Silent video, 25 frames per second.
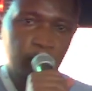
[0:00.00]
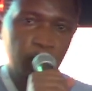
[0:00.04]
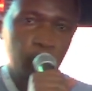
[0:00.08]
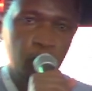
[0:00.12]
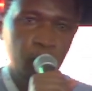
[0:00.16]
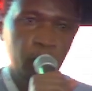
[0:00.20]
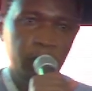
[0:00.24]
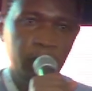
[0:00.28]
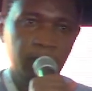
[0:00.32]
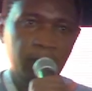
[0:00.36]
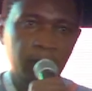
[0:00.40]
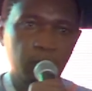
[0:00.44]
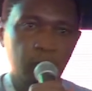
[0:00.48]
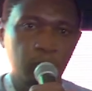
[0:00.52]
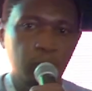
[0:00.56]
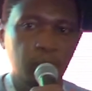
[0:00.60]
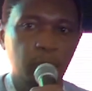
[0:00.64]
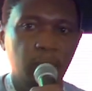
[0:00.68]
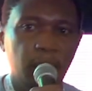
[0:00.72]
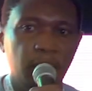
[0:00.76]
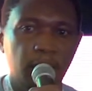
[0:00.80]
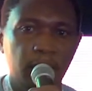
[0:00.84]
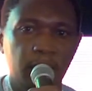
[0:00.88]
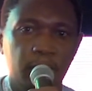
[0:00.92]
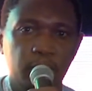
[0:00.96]
with Google
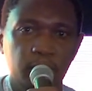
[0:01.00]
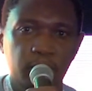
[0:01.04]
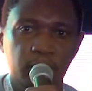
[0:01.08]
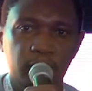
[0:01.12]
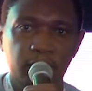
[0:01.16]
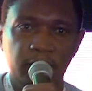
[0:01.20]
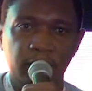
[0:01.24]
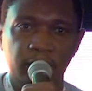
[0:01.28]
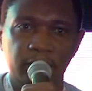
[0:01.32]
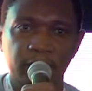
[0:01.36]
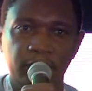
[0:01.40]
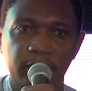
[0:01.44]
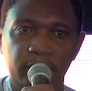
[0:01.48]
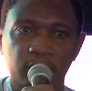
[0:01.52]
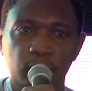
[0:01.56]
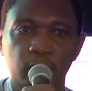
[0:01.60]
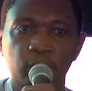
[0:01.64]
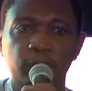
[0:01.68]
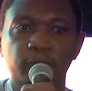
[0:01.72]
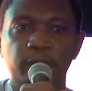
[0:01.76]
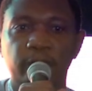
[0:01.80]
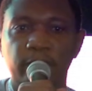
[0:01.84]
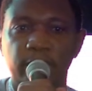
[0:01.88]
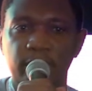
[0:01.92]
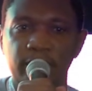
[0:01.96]
Cloud, there are 2
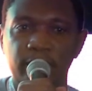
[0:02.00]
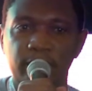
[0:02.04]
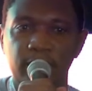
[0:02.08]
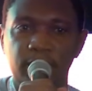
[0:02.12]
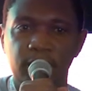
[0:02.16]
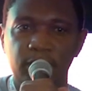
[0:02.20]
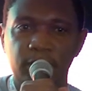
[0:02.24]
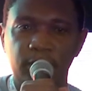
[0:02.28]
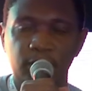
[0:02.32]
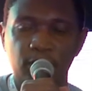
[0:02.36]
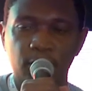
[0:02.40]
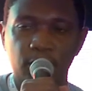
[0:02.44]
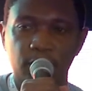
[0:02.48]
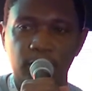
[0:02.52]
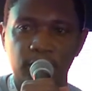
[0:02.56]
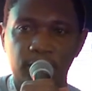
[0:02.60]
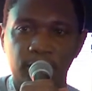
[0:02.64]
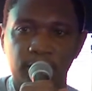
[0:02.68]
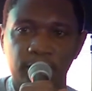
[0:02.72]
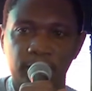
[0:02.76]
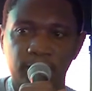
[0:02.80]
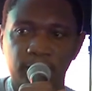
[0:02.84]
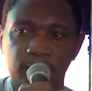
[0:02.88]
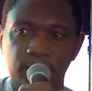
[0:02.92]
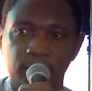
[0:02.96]
flavors of
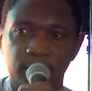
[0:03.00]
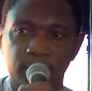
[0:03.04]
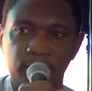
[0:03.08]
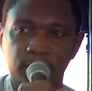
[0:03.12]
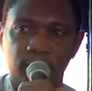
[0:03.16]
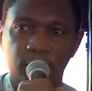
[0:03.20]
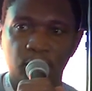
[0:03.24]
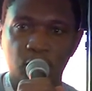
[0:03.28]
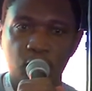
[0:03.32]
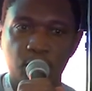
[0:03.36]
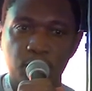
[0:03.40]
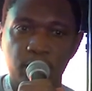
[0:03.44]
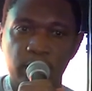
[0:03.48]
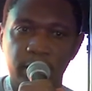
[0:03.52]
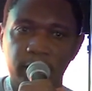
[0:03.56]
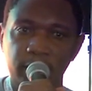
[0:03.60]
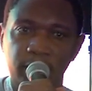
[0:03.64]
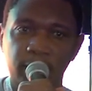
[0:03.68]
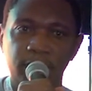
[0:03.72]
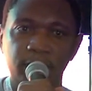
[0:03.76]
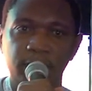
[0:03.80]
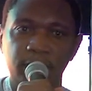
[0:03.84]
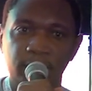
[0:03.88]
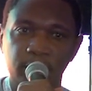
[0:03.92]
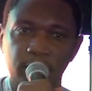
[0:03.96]

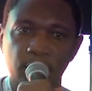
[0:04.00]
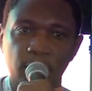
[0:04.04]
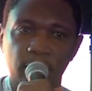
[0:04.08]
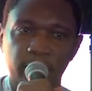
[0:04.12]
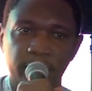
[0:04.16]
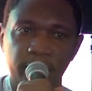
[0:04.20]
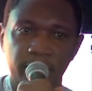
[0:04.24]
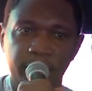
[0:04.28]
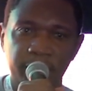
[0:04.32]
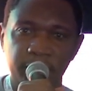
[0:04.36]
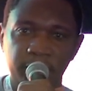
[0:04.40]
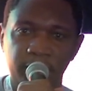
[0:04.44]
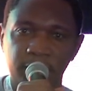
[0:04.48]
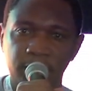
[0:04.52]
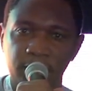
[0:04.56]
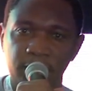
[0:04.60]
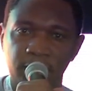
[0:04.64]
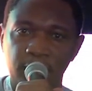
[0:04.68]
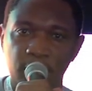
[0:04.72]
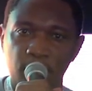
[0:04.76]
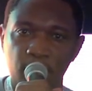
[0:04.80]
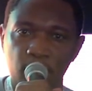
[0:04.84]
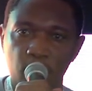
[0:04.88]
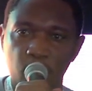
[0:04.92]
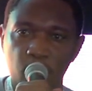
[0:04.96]
Kubernetes offerings.
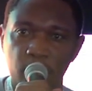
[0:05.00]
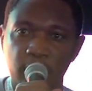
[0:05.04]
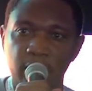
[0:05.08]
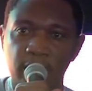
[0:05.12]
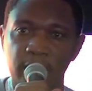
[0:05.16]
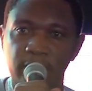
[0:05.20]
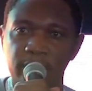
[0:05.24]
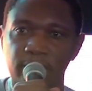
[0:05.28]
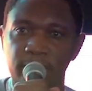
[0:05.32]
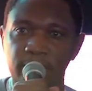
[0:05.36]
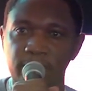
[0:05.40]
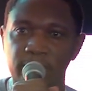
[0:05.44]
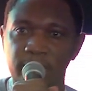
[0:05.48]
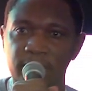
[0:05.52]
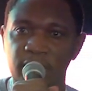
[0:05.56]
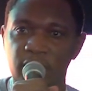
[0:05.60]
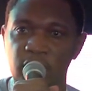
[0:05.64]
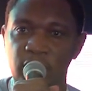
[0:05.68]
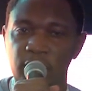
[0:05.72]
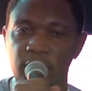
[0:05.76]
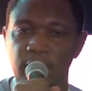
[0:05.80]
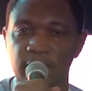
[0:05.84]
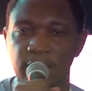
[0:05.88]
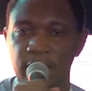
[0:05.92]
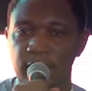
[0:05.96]
We have
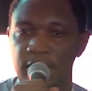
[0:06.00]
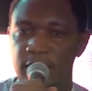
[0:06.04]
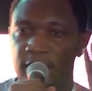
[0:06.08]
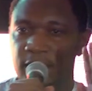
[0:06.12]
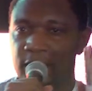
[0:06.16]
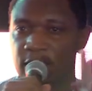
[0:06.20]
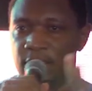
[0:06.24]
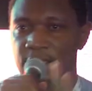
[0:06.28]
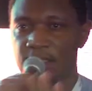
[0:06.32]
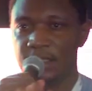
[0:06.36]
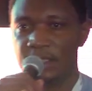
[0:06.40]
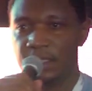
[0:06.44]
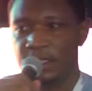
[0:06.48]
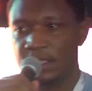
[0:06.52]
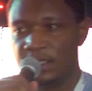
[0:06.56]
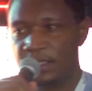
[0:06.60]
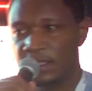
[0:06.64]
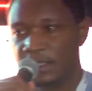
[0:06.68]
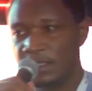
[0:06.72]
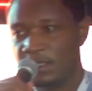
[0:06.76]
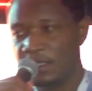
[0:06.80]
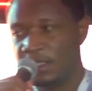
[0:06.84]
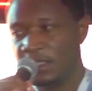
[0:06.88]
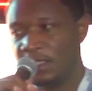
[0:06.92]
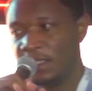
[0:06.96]
GKE standard.
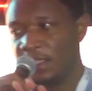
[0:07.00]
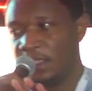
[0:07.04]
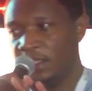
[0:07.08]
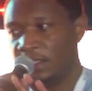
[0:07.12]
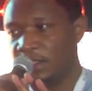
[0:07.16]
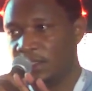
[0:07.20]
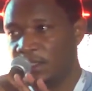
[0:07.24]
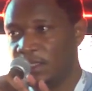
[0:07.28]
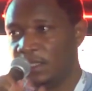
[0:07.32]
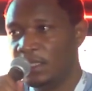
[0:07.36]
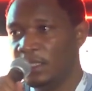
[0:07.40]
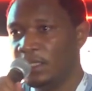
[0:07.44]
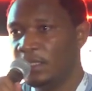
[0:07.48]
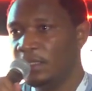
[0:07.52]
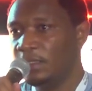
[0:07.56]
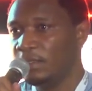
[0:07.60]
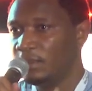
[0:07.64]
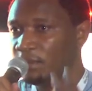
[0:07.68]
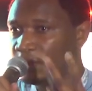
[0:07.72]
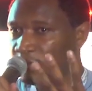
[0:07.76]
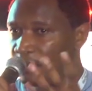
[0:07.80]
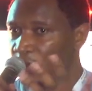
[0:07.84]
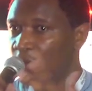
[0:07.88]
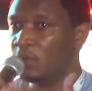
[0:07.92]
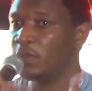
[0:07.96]
It's the
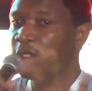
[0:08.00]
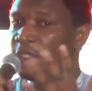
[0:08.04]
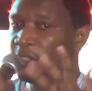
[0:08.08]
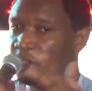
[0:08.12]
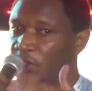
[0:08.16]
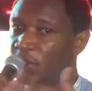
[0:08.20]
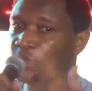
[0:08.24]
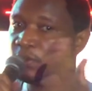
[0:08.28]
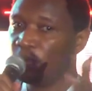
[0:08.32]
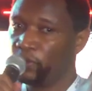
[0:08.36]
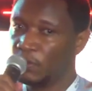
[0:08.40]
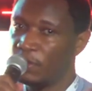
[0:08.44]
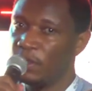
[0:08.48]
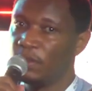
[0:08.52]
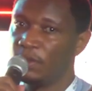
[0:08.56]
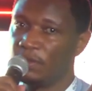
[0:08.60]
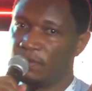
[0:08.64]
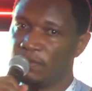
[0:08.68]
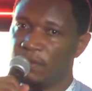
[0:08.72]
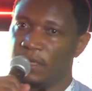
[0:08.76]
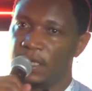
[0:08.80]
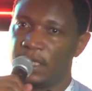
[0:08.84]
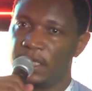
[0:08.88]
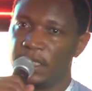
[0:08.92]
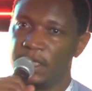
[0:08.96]
original way
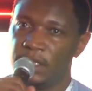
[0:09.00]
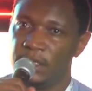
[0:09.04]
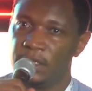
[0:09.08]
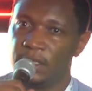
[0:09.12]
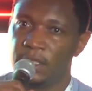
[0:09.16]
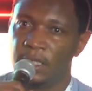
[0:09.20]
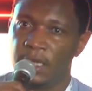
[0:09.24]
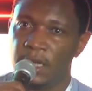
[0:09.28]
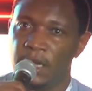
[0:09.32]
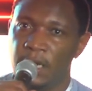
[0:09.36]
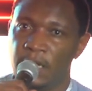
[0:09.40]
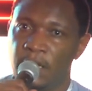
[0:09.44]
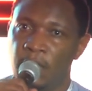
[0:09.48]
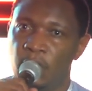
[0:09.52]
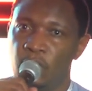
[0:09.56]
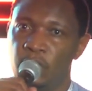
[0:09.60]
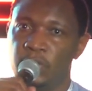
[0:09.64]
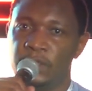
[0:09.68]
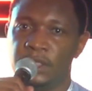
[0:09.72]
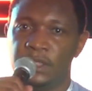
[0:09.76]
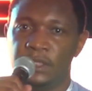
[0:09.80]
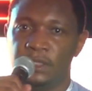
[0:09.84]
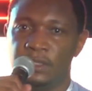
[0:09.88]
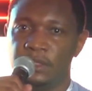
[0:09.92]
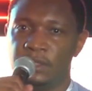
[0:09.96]
of running
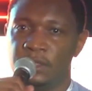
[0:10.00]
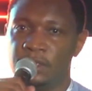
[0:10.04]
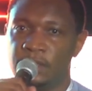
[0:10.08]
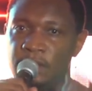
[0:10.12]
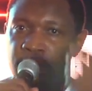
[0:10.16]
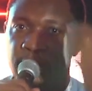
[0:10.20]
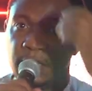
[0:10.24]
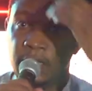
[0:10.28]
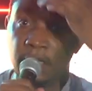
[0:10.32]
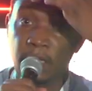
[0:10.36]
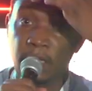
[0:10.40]
containers